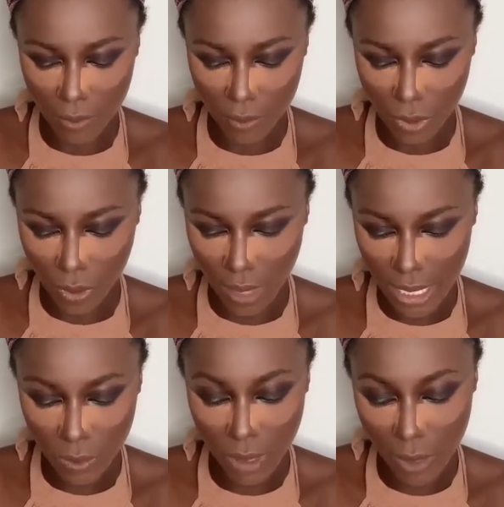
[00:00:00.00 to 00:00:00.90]
So
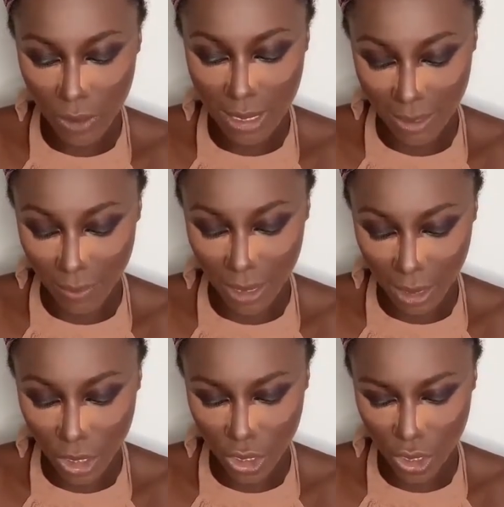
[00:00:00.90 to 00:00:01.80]
that's what I would
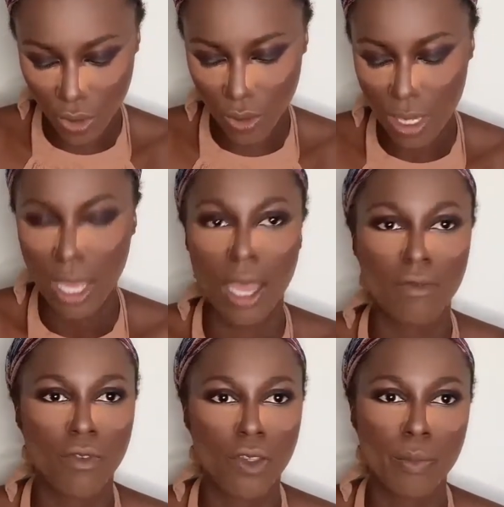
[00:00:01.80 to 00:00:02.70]
typically do.
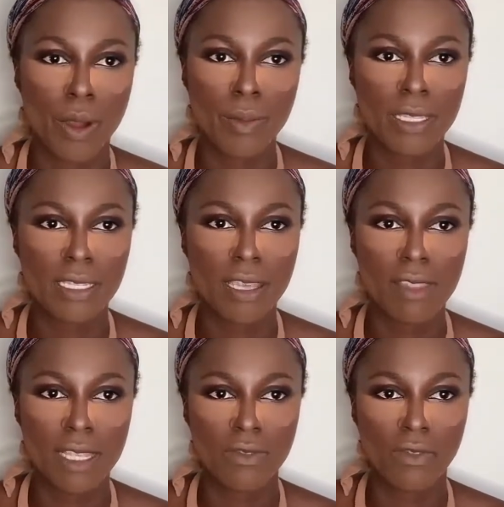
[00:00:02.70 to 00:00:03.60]
For the purposes of
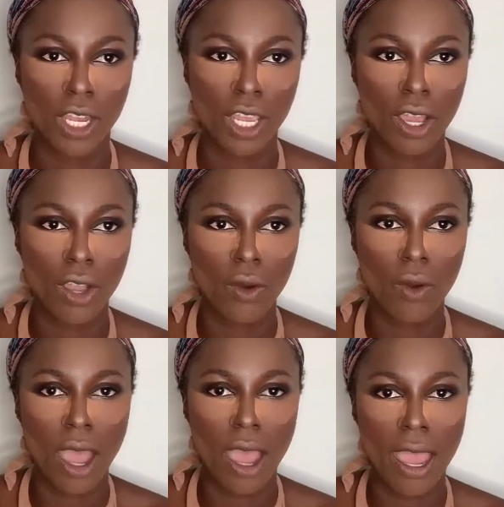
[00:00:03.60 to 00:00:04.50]
this
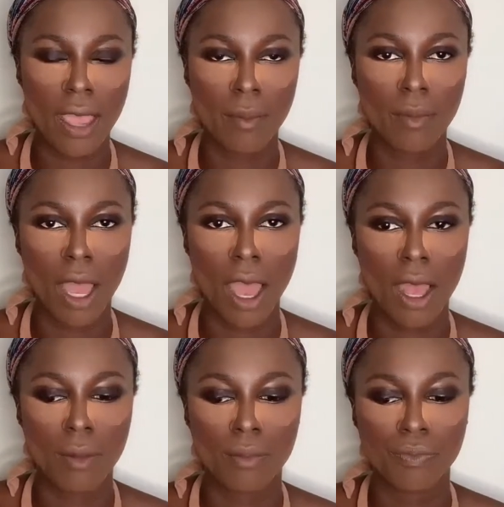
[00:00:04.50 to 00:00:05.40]
video,
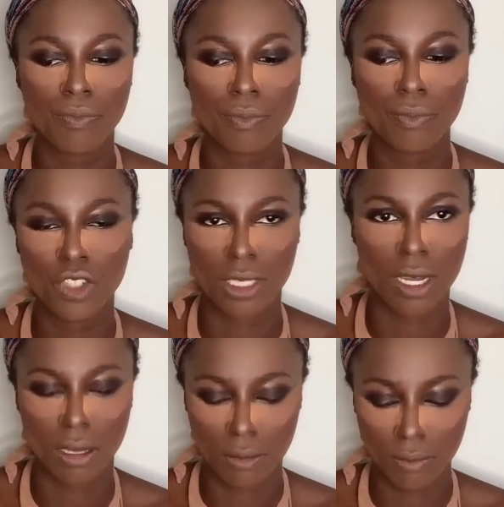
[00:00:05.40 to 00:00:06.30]
I'm just
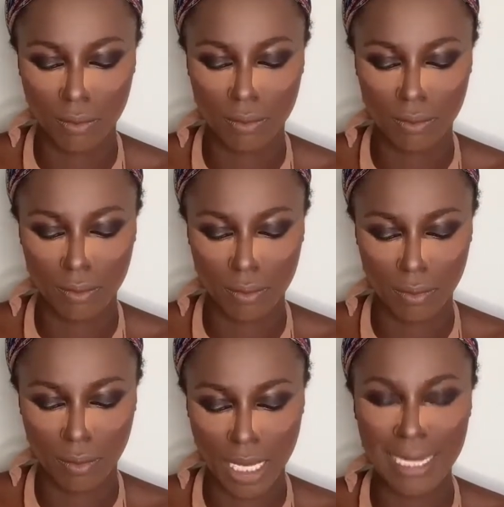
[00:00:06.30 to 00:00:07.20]
gonna
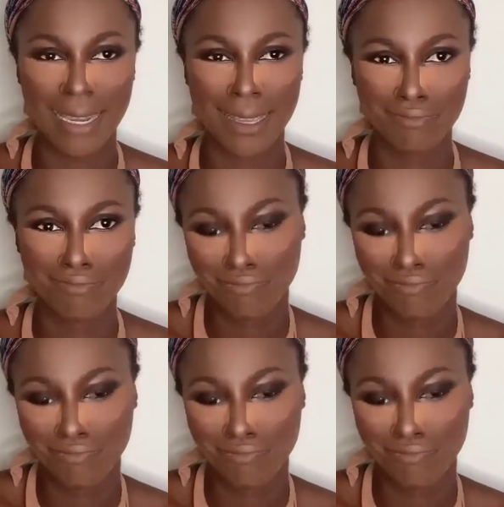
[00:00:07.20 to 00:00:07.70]
blend it in.